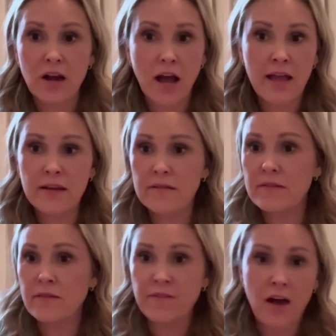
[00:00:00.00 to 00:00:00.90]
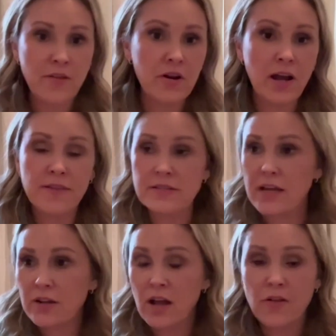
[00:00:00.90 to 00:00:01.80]
God the Father, God the
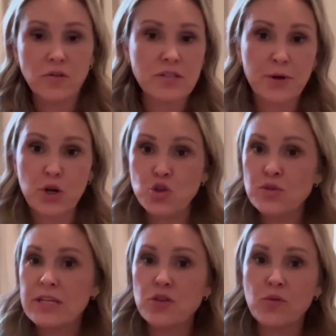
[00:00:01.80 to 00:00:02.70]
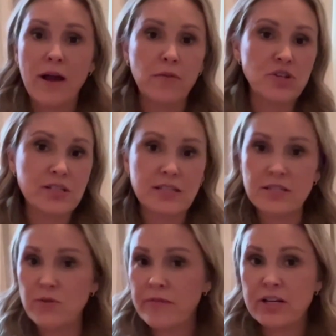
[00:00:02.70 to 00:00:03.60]
Son, God the Holy Spirit. You see throughout Genesis
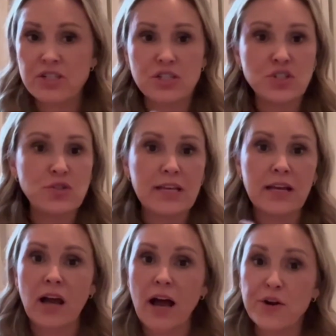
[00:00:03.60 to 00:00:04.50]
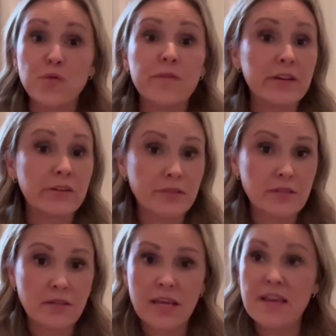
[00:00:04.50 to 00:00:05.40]
to Revelations, you see a God who
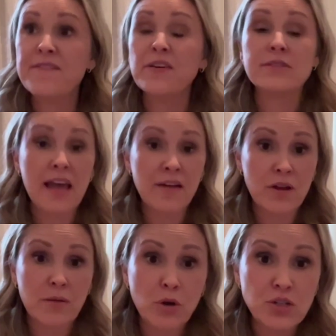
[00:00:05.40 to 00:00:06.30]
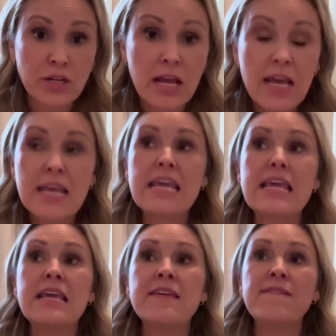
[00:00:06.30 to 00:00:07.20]
feels. He feels every emotion. He,
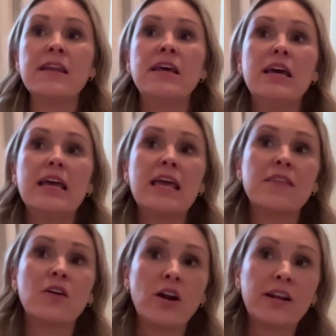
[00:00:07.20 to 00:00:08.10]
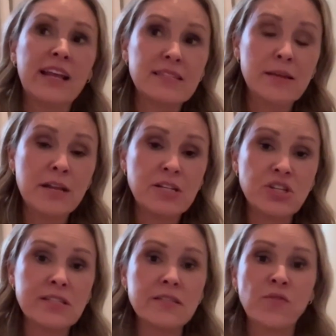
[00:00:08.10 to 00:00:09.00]
even in the Garden of Gethsemane,
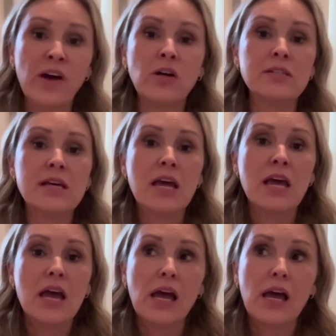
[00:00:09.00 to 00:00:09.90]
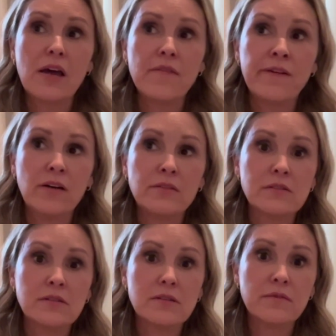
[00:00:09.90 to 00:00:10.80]
Jesus felt
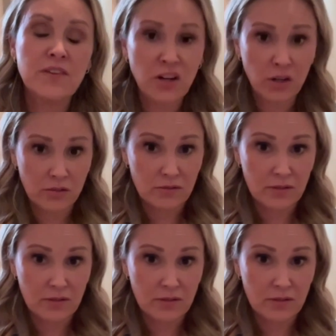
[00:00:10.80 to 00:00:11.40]
fear.